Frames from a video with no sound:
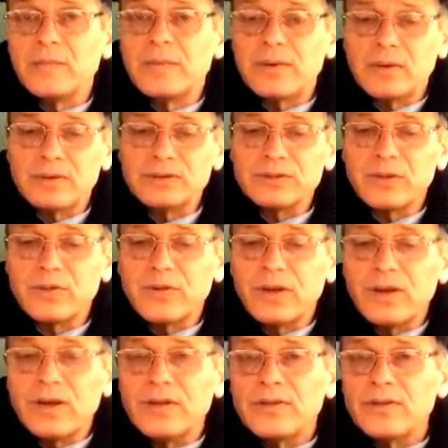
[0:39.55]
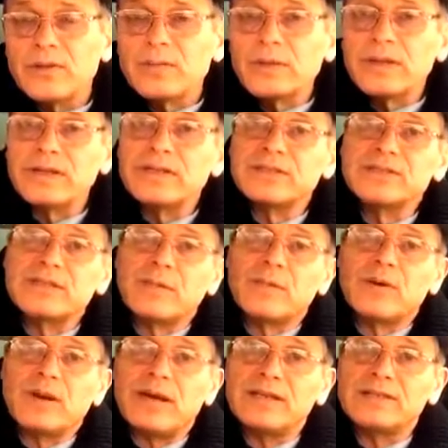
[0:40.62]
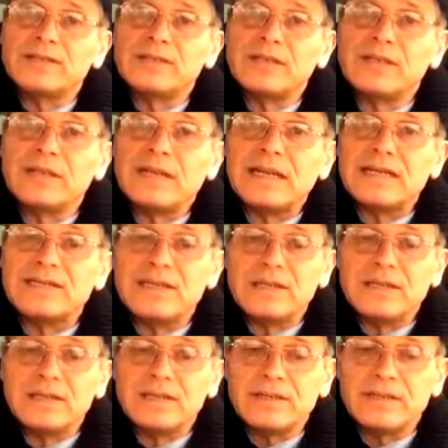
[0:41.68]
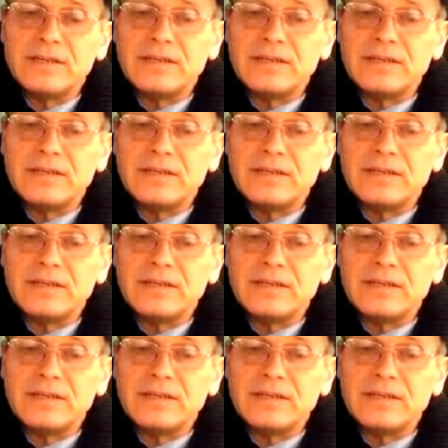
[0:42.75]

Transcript: but also your ability to summarize an idea